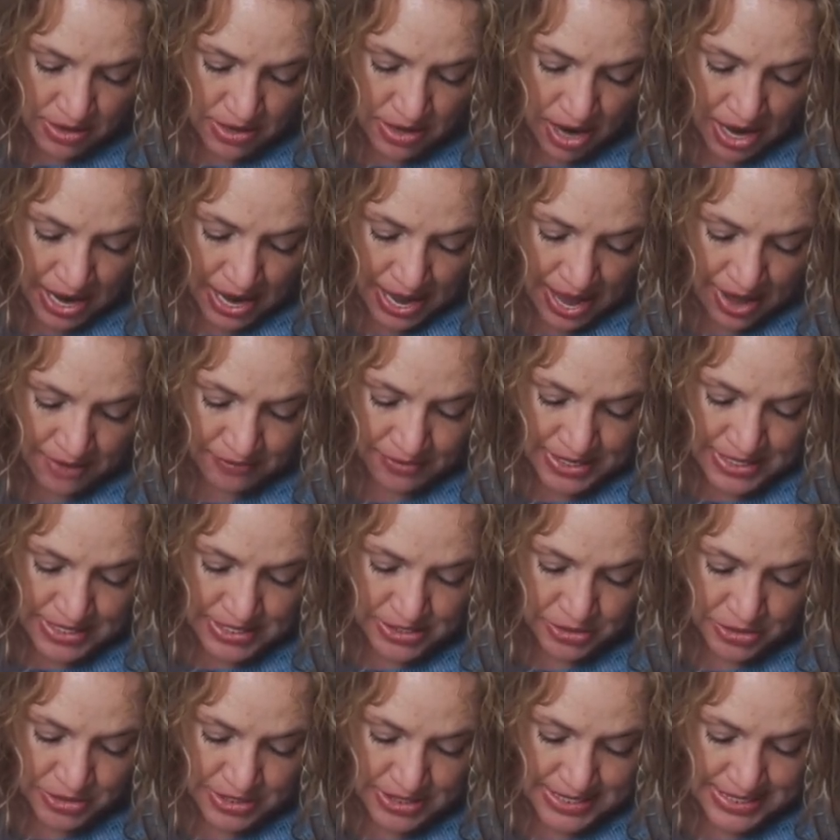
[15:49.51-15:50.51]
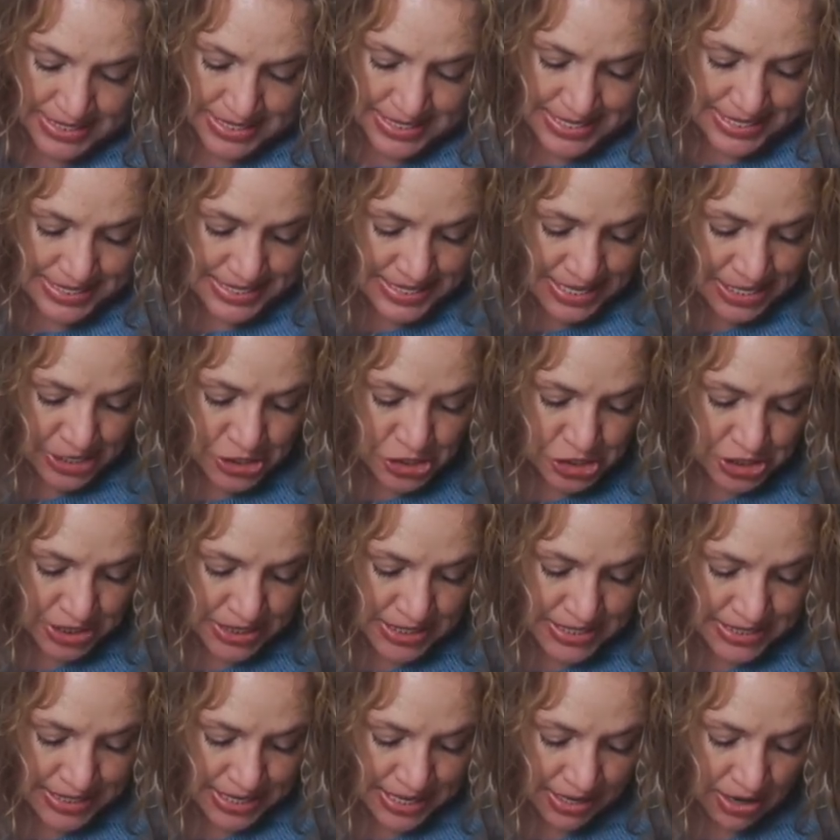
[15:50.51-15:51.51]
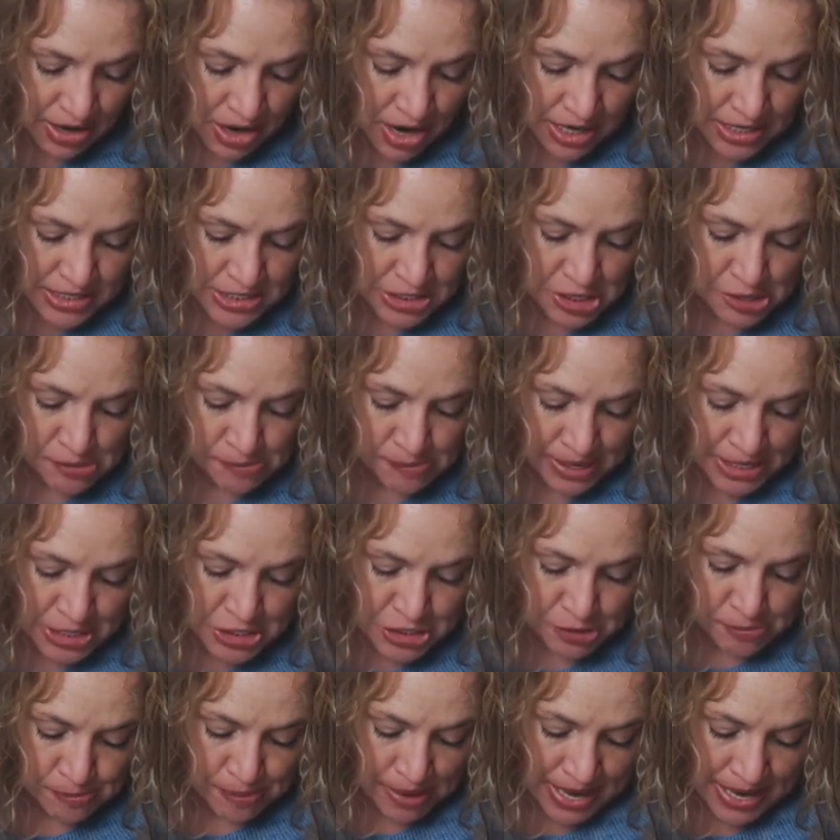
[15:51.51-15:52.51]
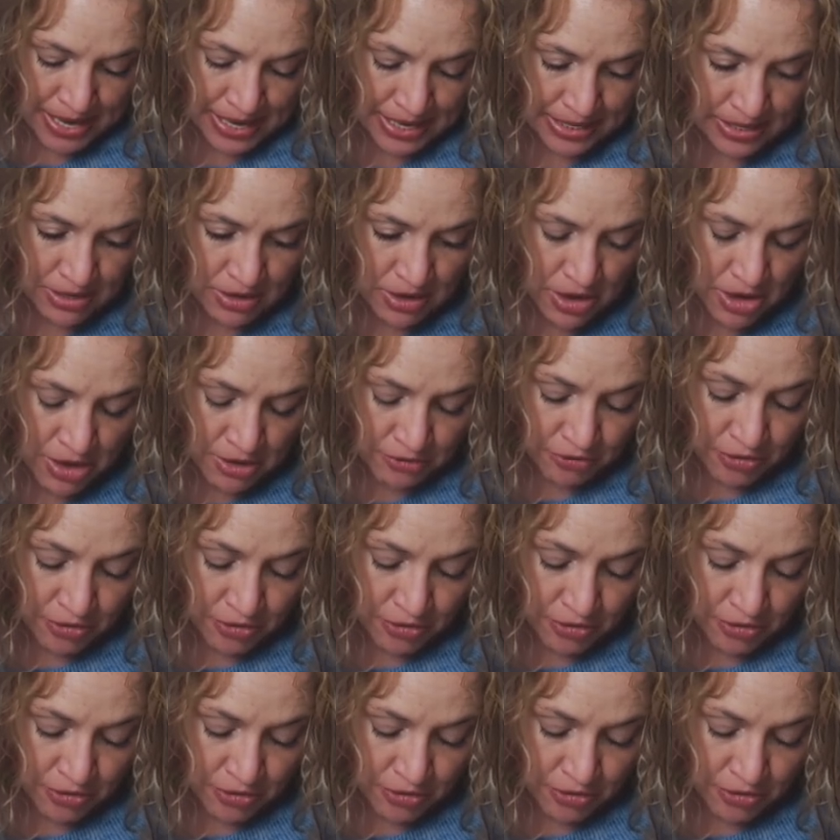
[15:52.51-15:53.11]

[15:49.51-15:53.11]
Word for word: Not having certain distinctions can cause you major pain.